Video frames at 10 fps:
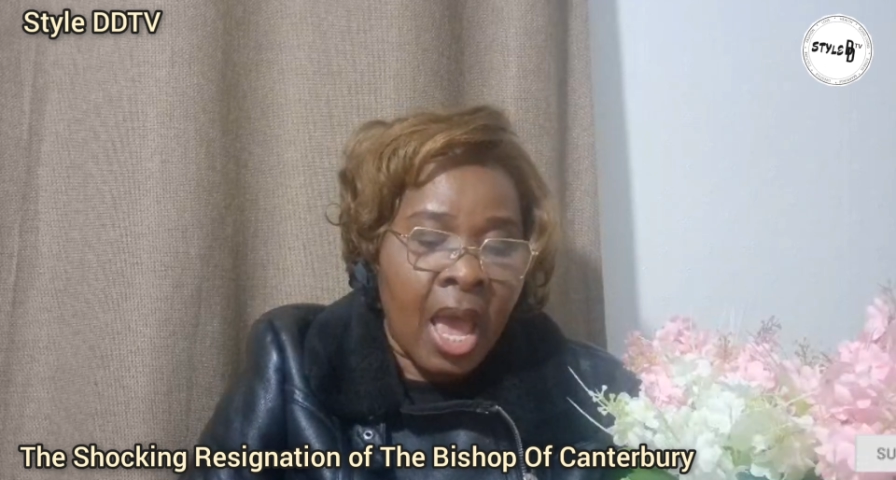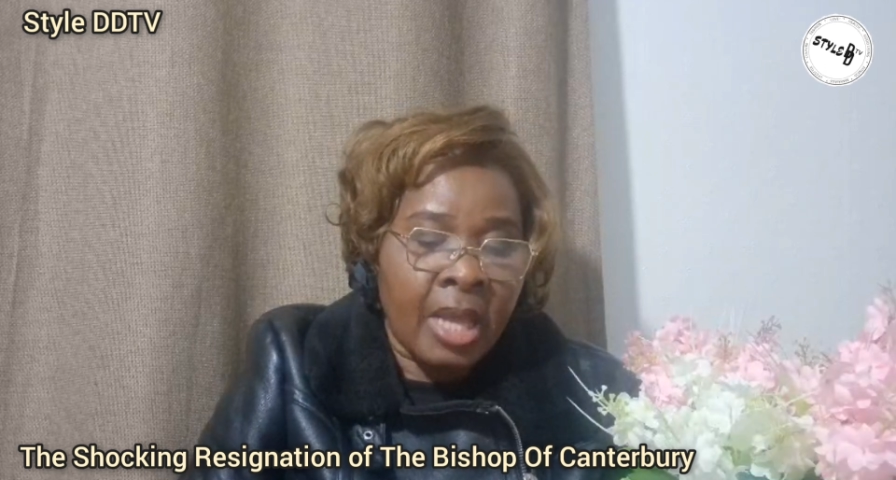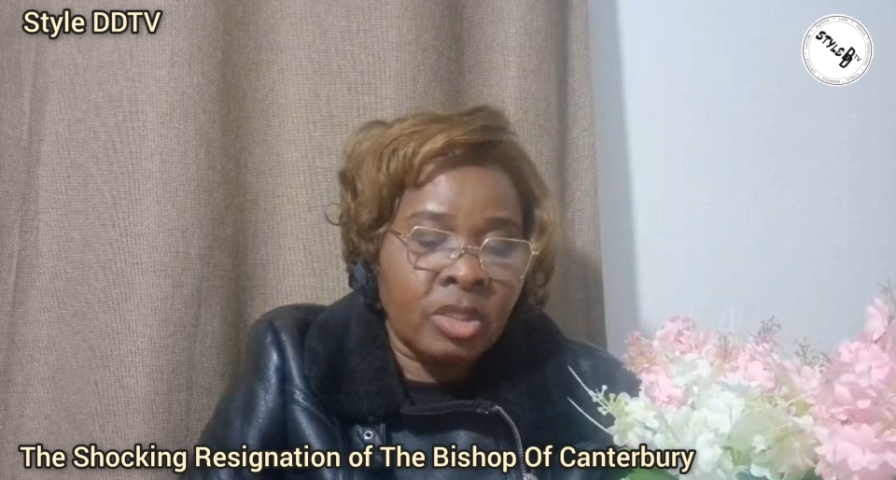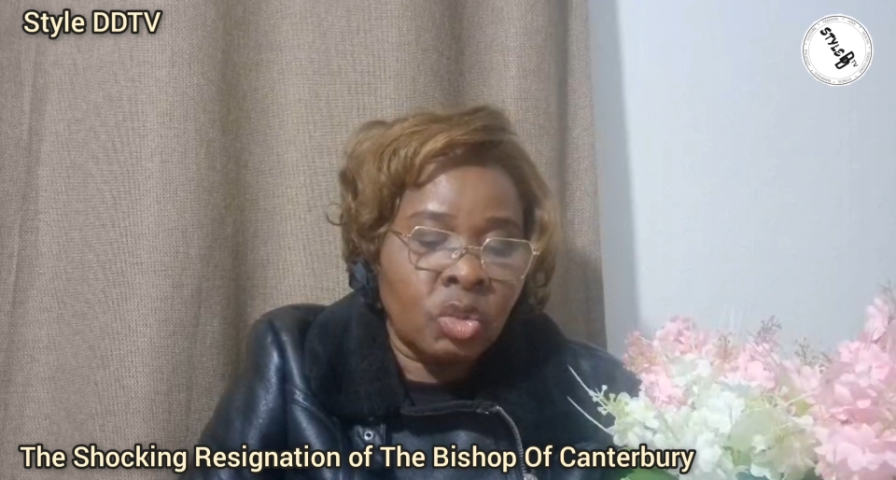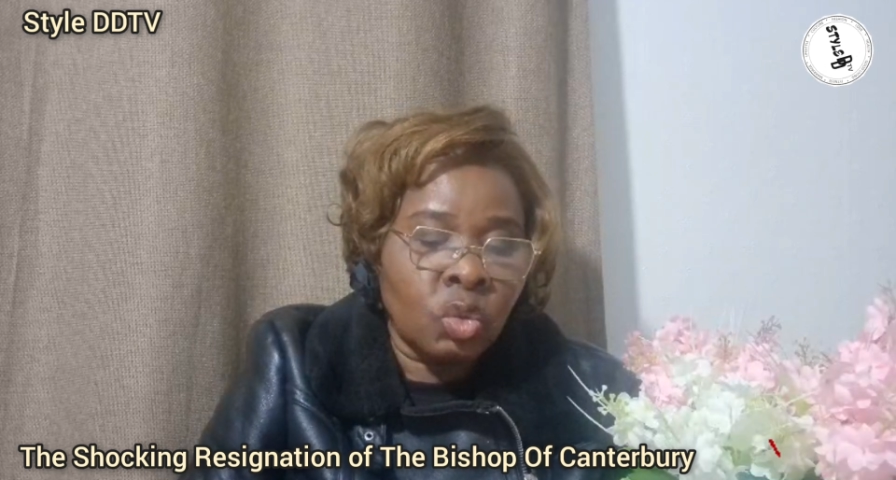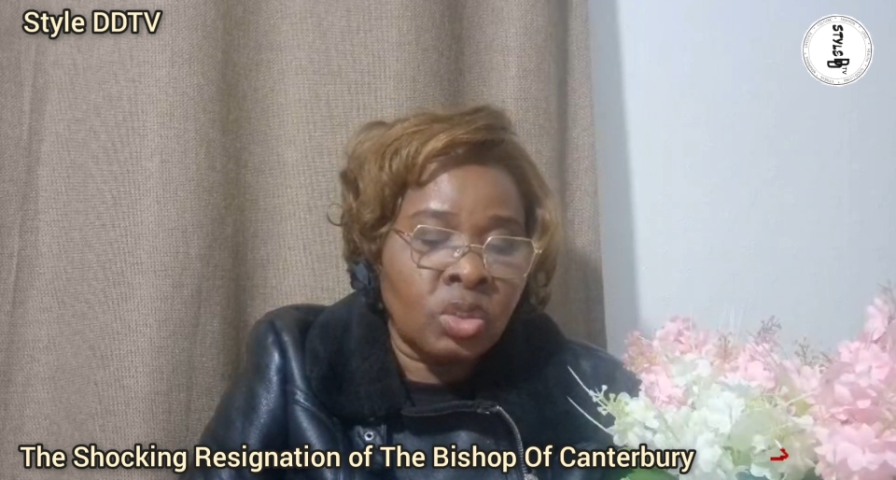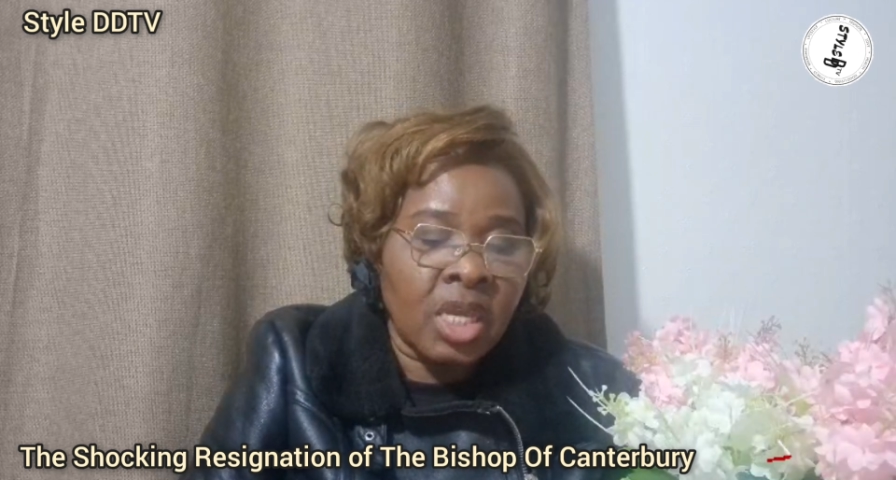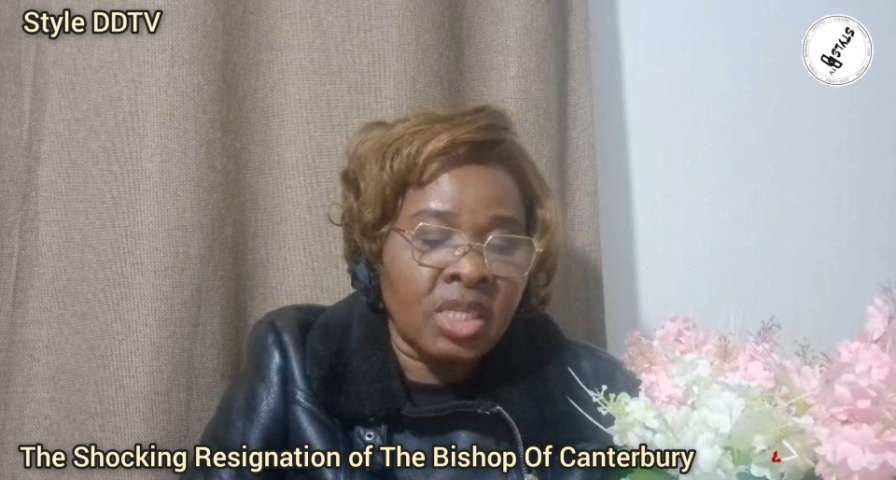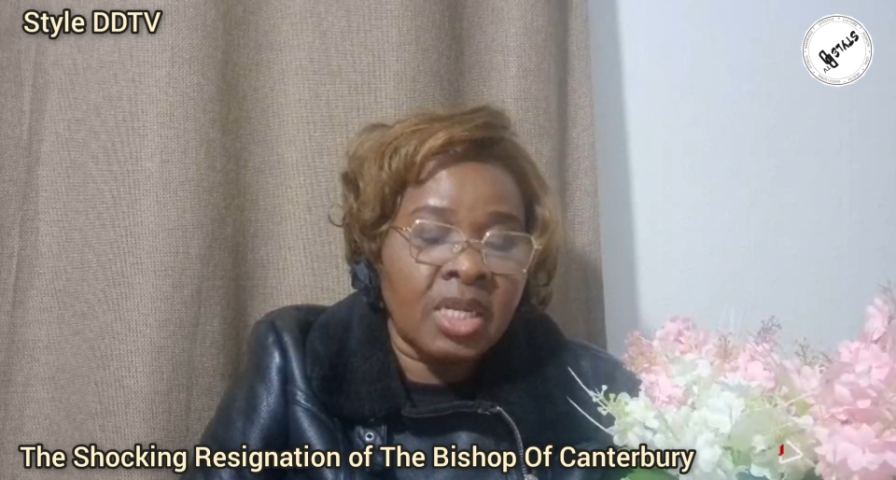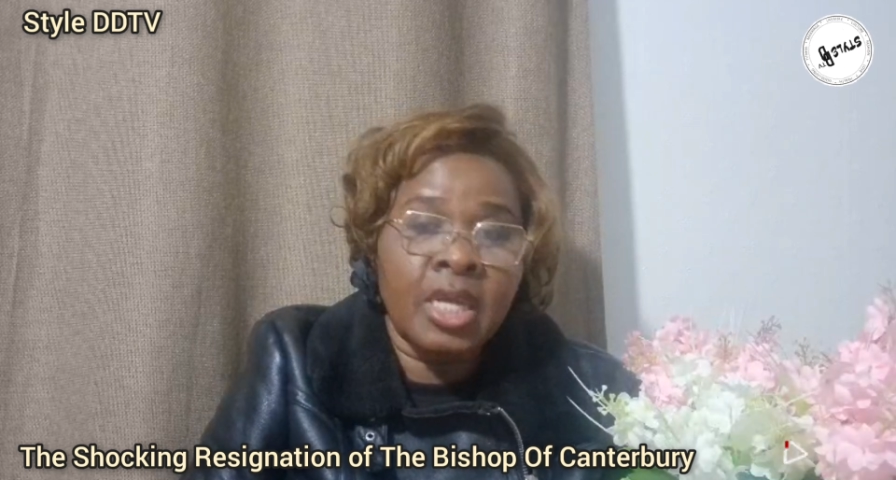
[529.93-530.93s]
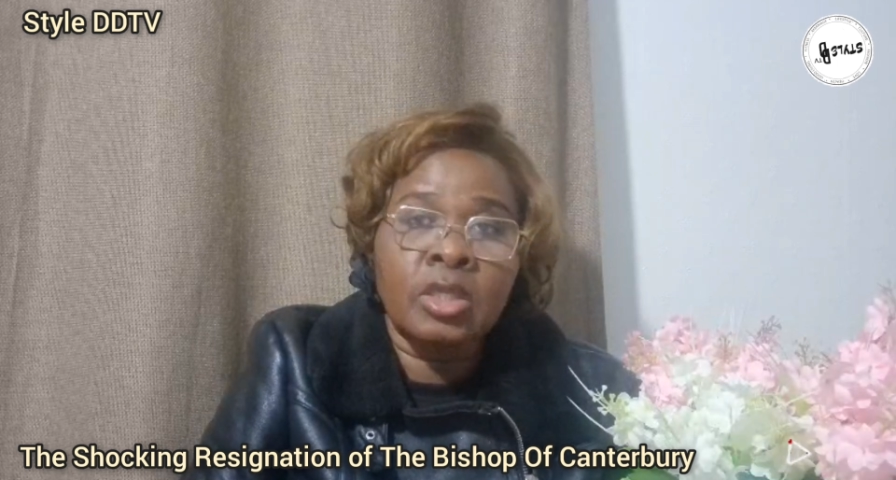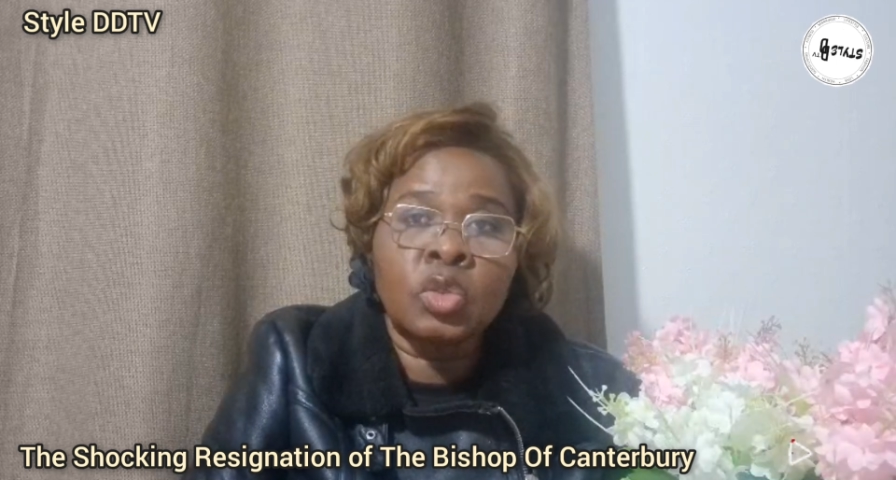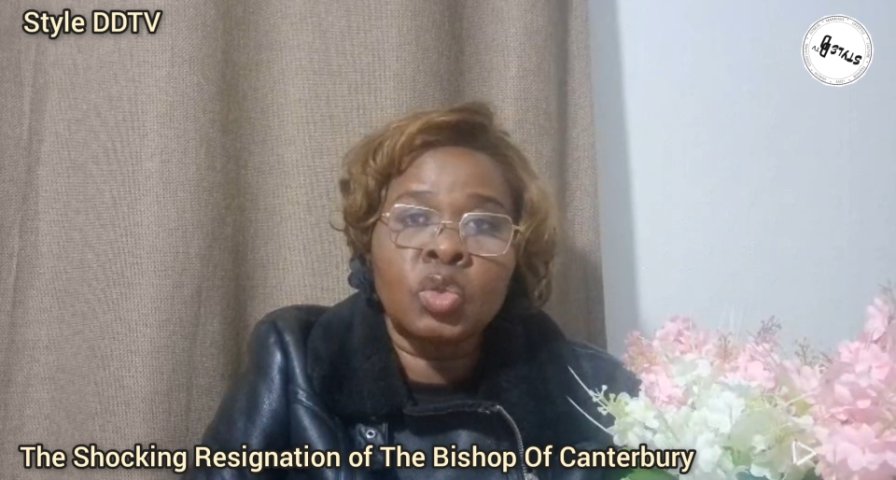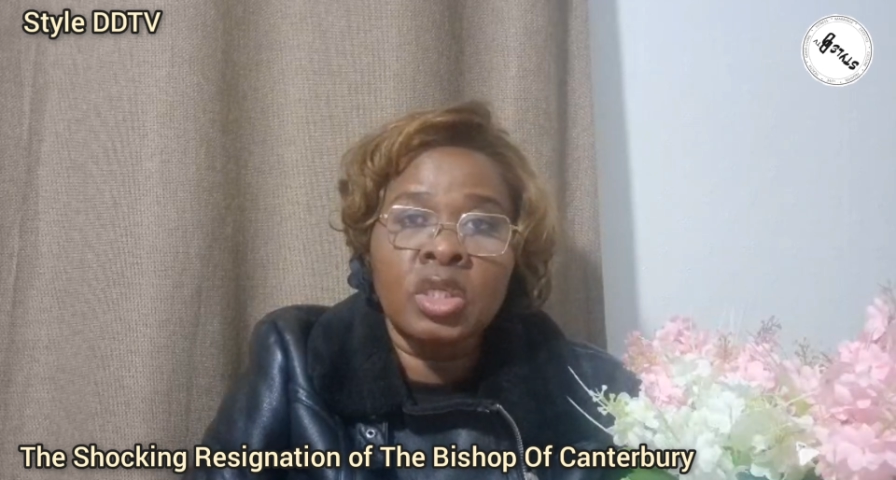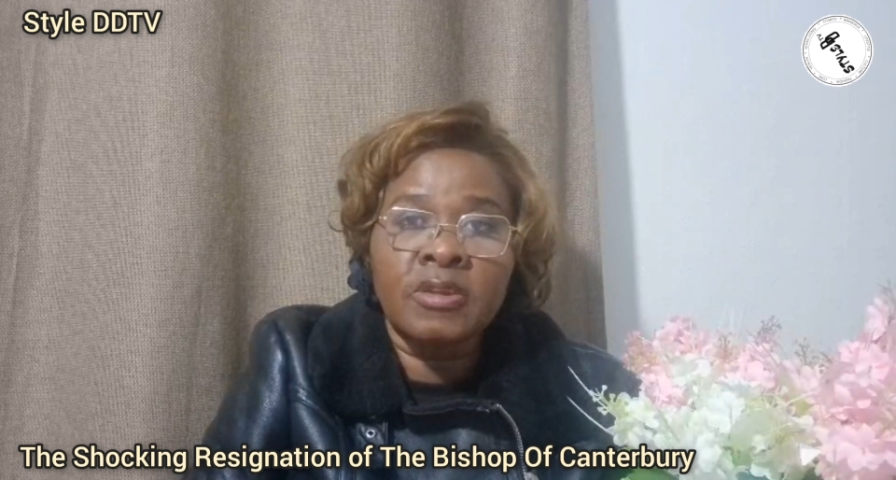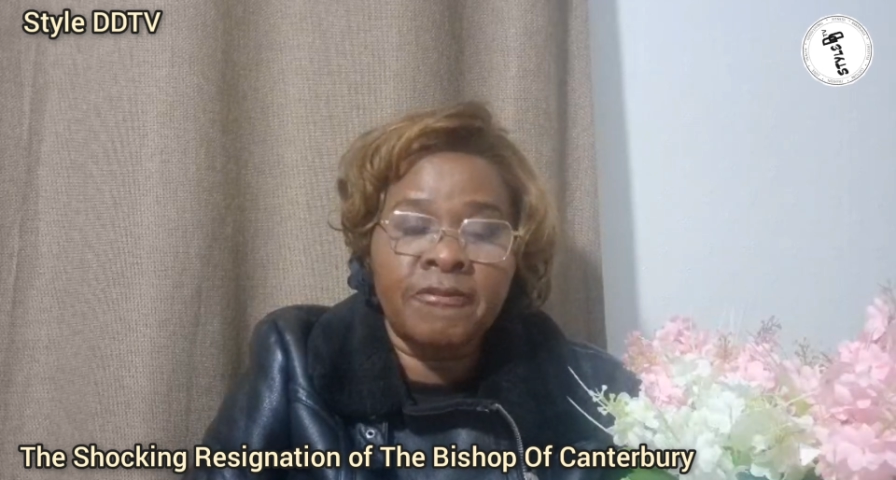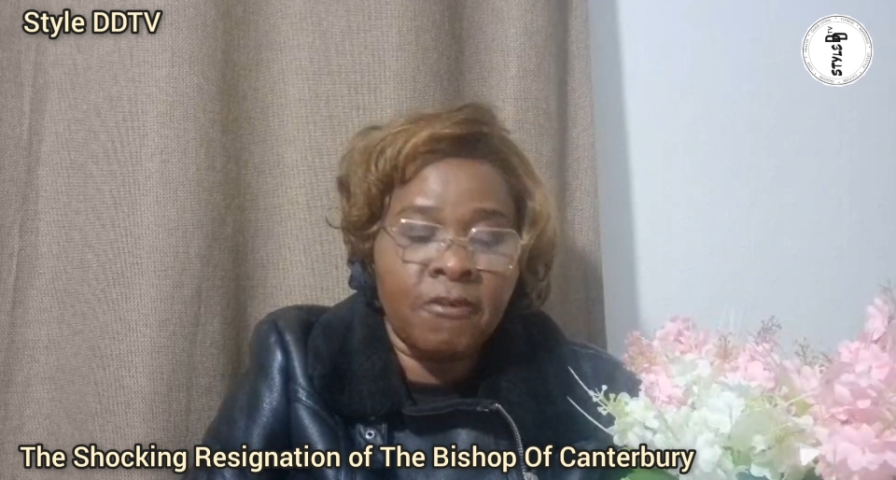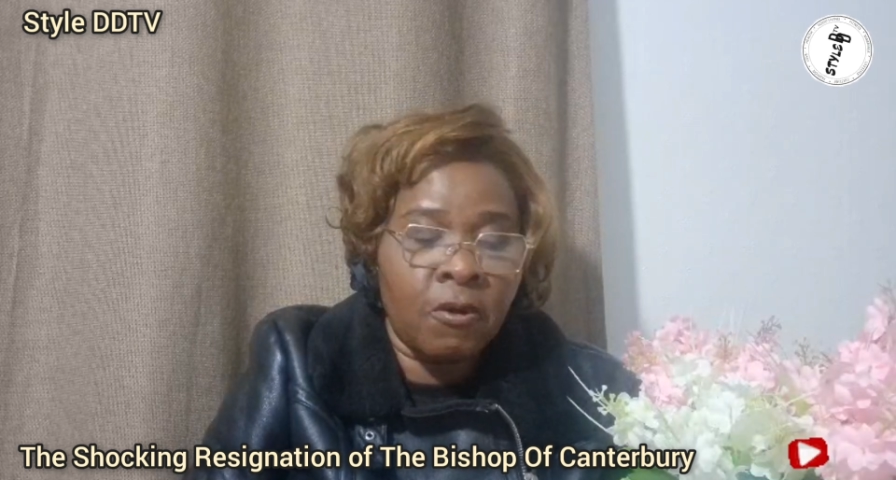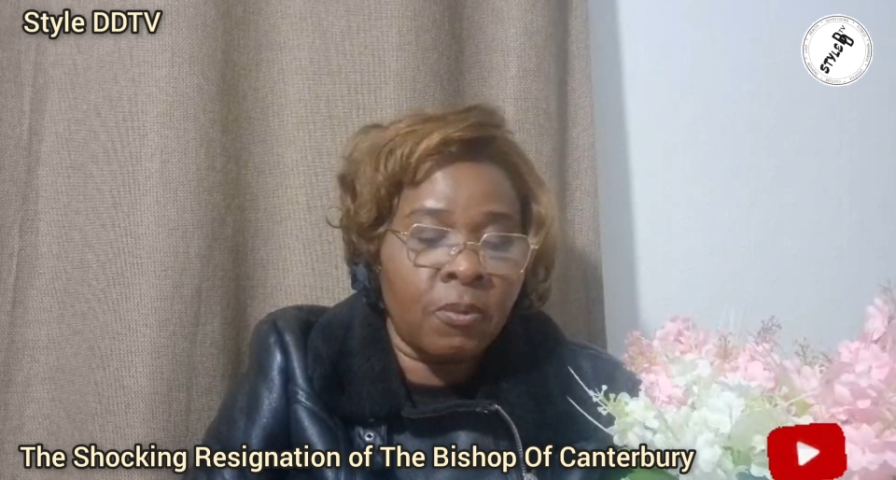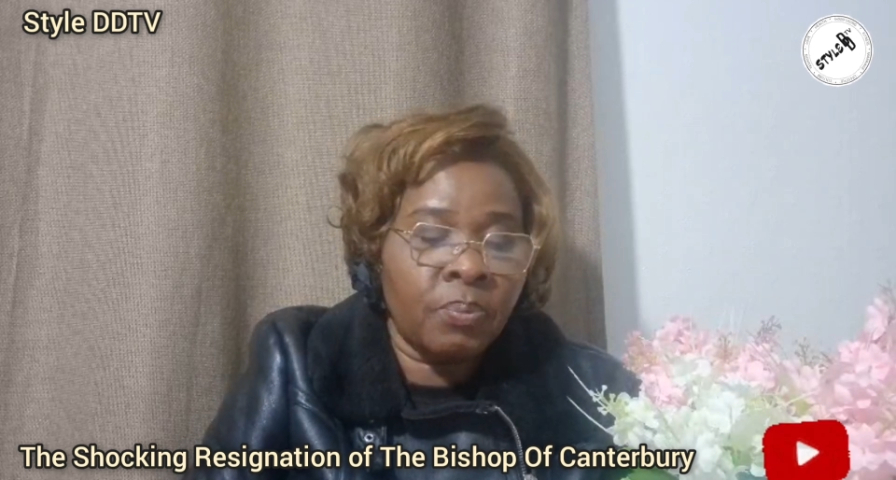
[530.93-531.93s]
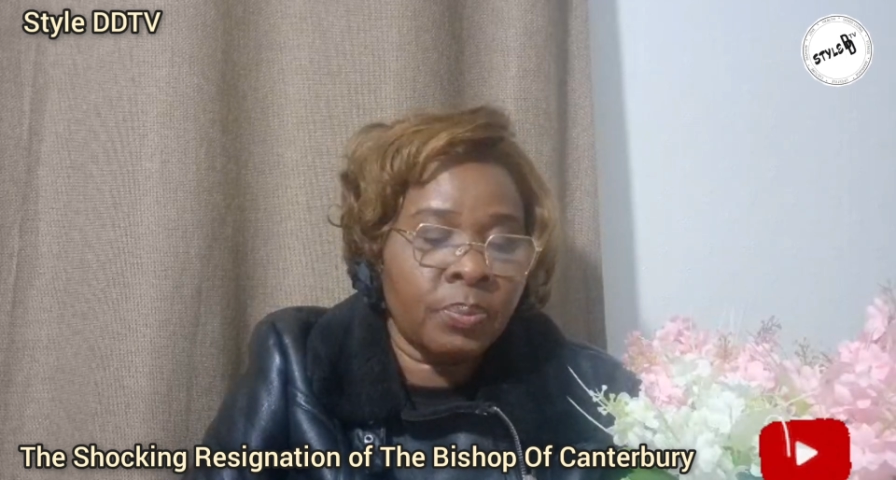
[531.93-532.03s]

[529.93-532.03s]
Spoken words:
and 2024.